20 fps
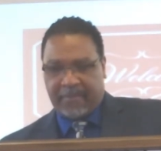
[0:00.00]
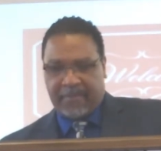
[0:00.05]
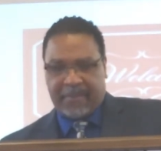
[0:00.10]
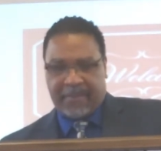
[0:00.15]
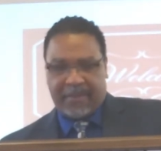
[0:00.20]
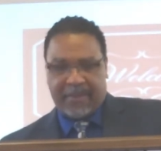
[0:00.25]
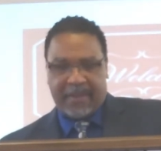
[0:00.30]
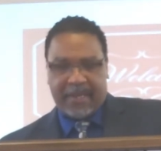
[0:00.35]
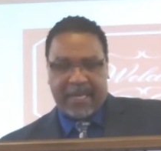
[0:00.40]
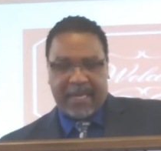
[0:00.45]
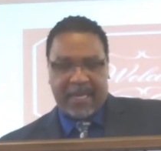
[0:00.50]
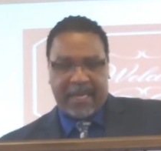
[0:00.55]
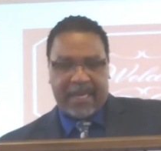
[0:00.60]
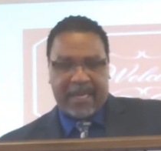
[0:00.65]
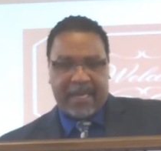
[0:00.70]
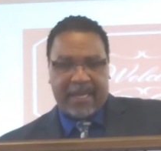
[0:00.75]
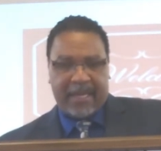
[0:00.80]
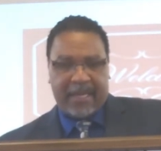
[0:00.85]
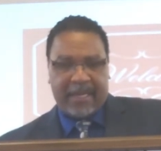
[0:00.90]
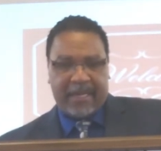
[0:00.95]

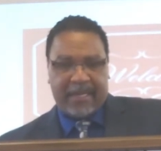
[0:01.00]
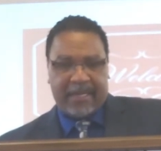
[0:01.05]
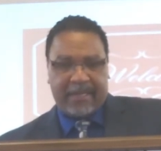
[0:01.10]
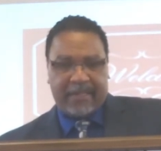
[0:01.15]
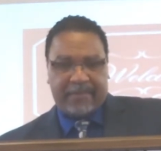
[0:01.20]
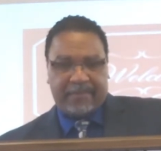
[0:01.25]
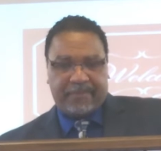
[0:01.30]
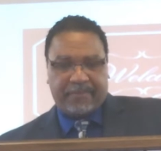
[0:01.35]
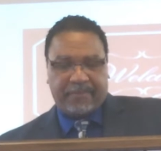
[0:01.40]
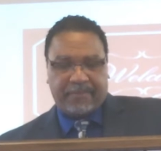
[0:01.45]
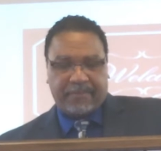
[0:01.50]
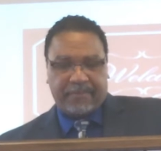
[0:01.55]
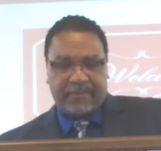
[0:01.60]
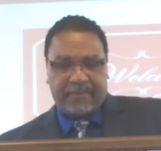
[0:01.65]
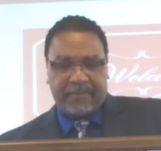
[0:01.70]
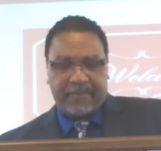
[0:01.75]
[no speech]